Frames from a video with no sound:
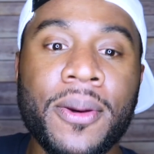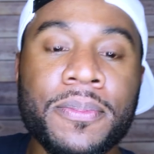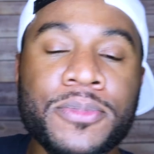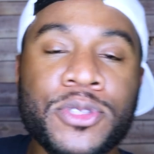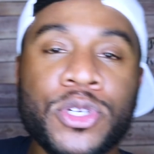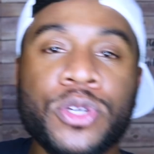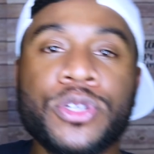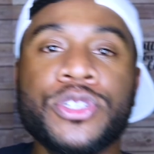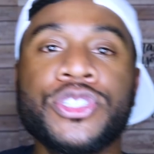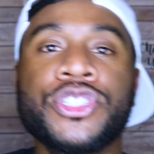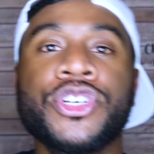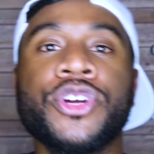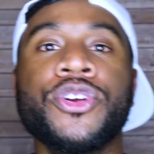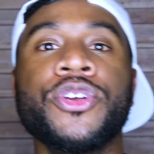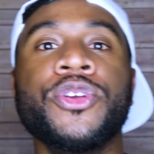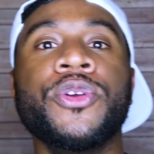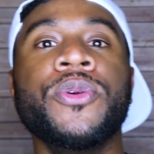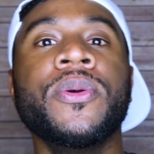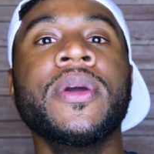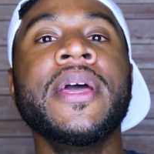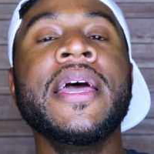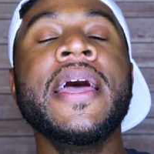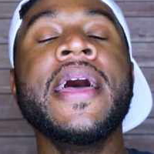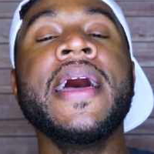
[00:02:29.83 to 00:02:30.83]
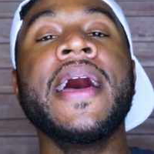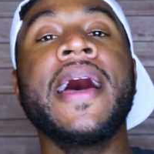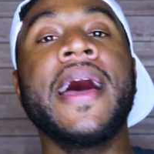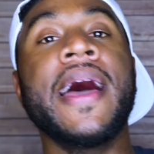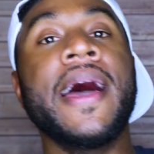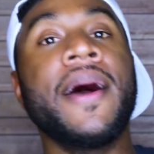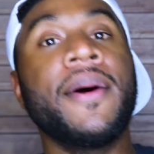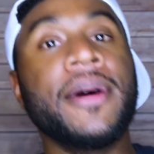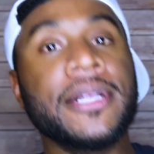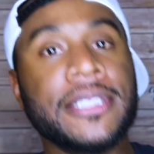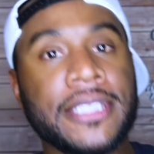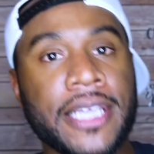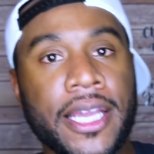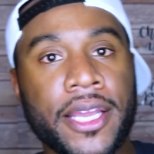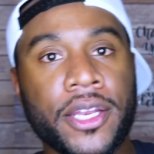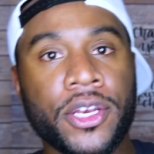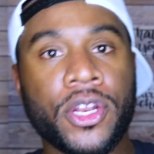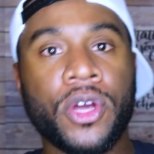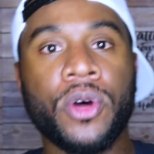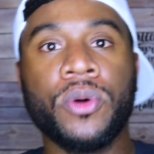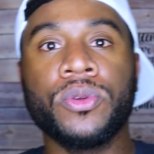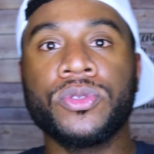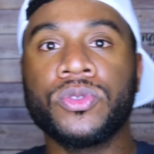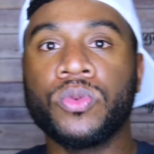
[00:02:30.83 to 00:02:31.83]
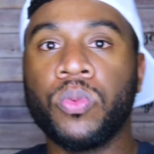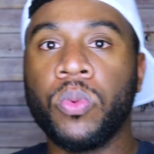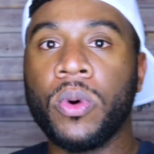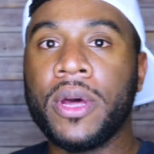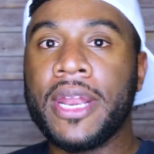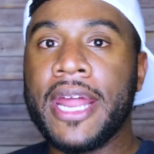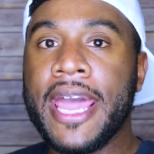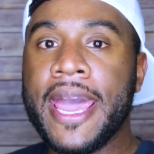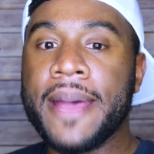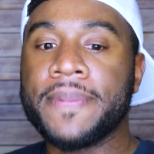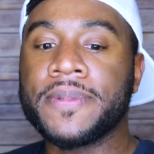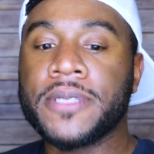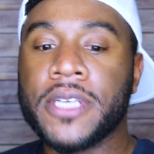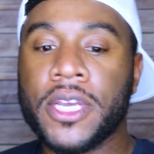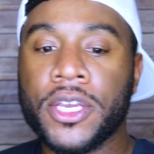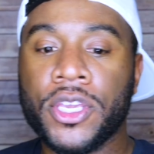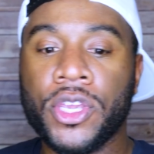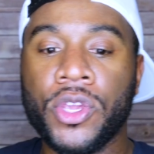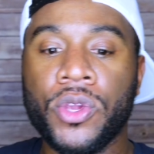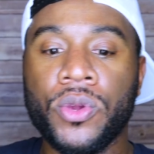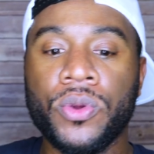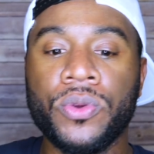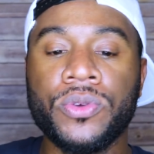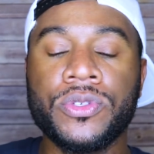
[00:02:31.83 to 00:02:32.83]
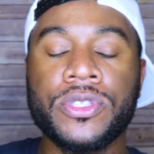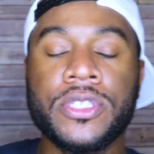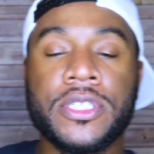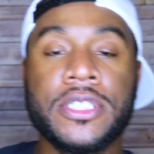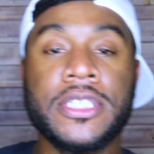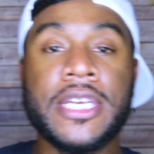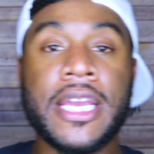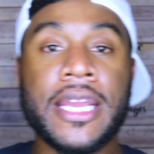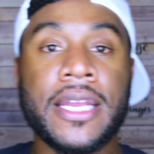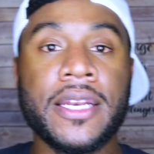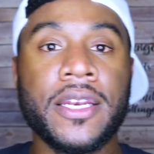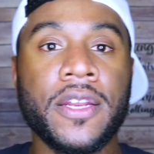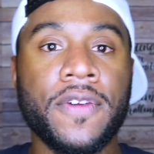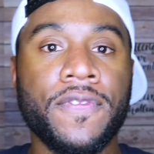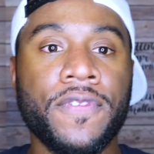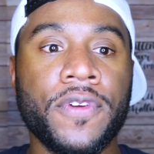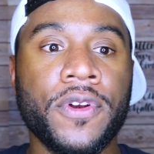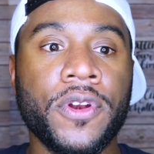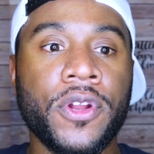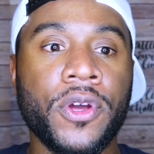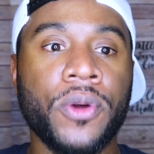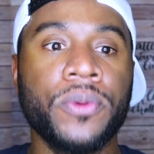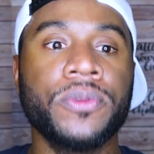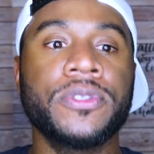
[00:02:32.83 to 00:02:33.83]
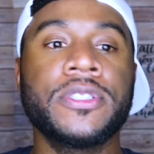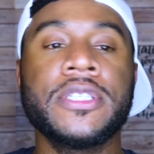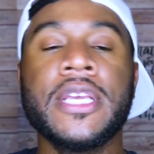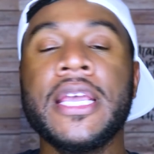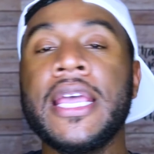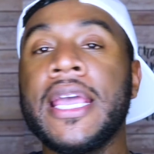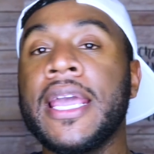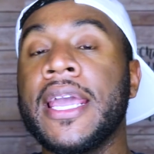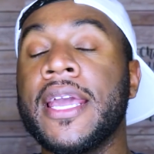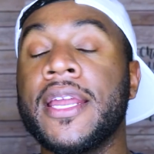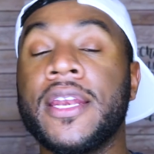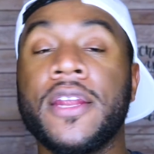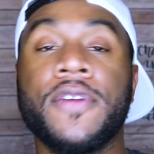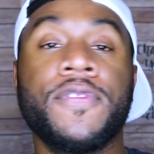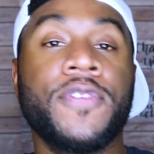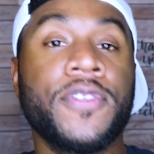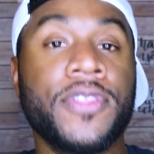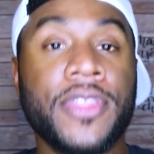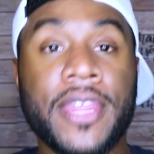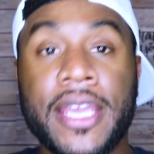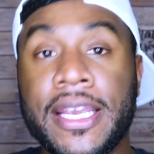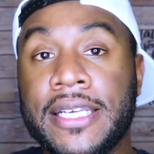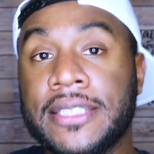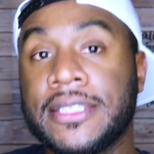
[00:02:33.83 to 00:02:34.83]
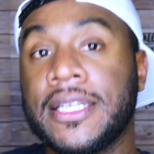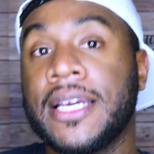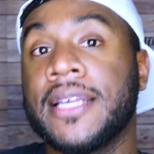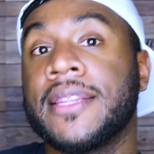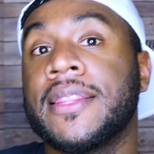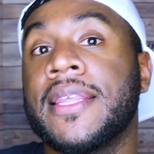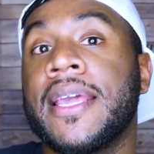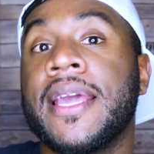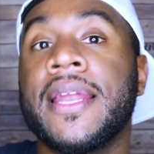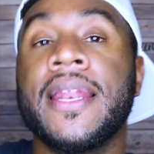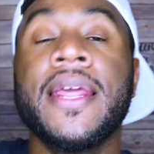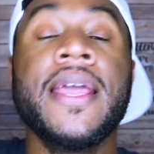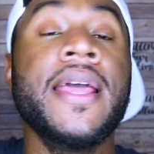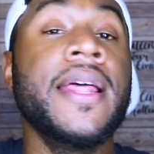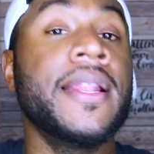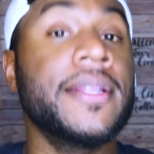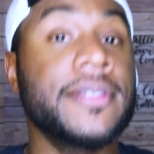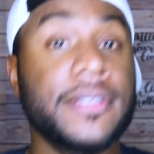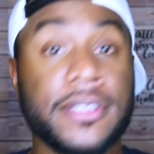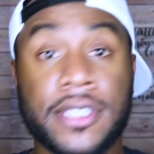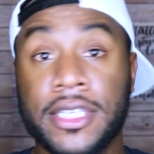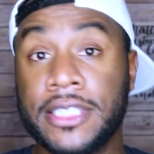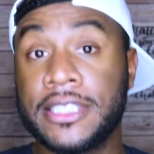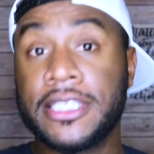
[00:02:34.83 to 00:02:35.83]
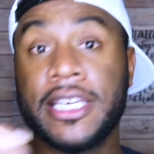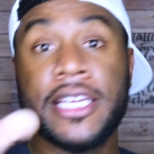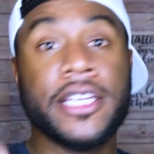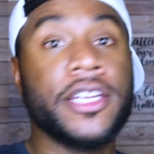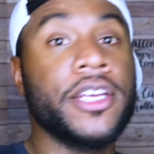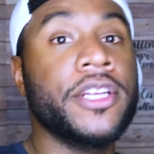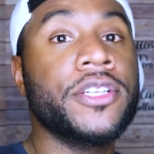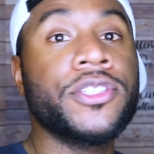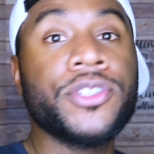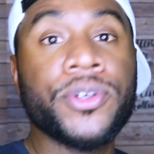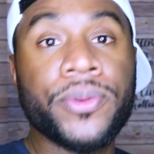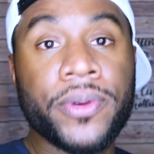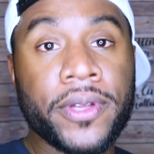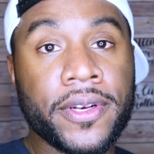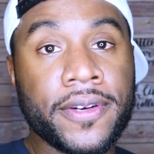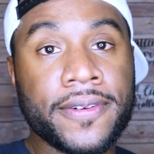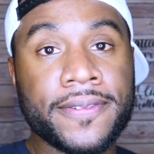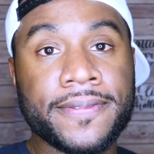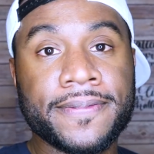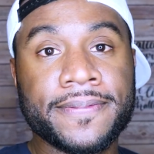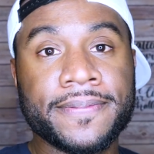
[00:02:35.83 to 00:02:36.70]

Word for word: I'm just gonna show you how I take notes, what apps I use to take different notes and different things like that. So let's get into it.